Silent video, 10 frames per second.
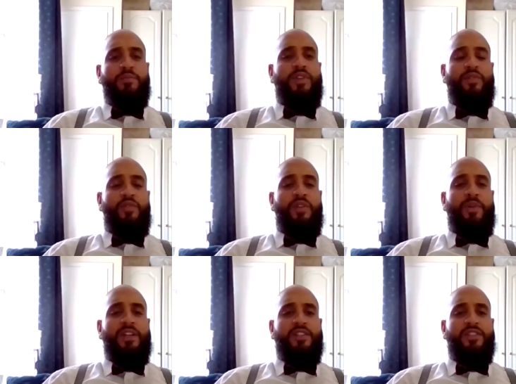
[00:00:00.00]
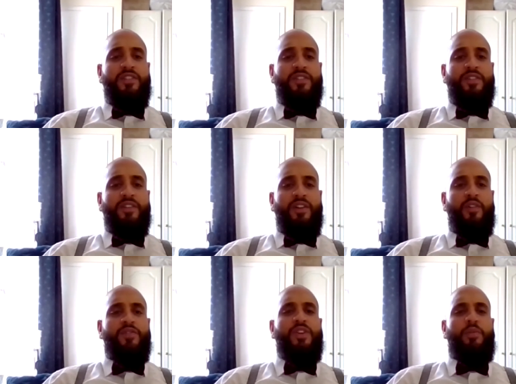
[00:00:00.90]
them to have a rematch.
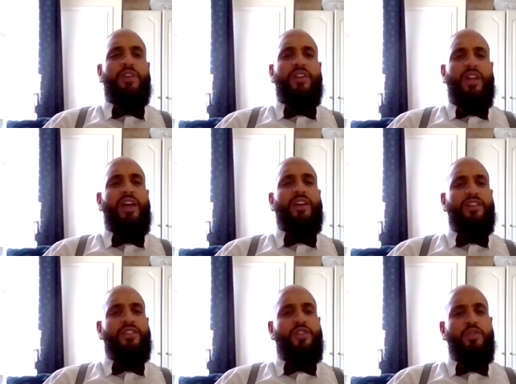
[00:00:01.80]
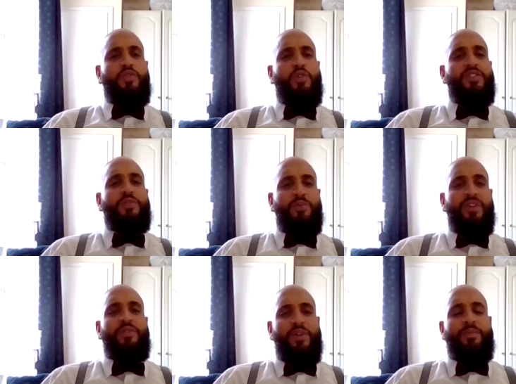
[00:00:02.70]
Obviously, I want like John Joyce to
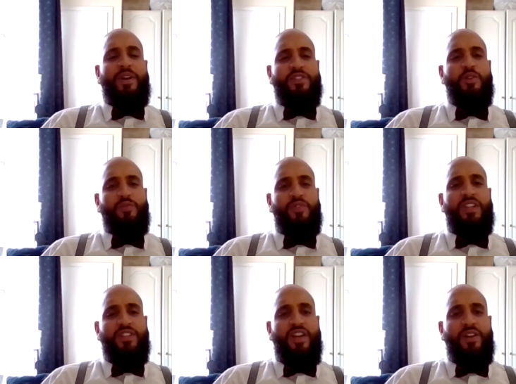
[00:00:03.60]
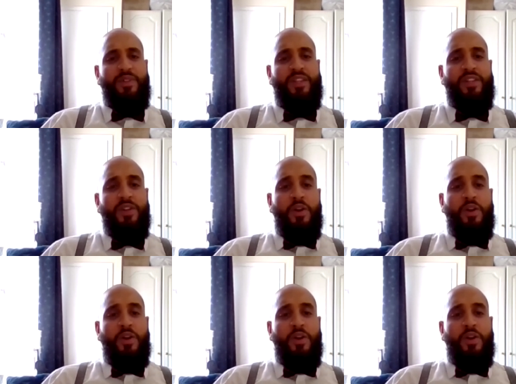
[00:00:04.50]
win the rematch. Hopefully, do you know what I mean?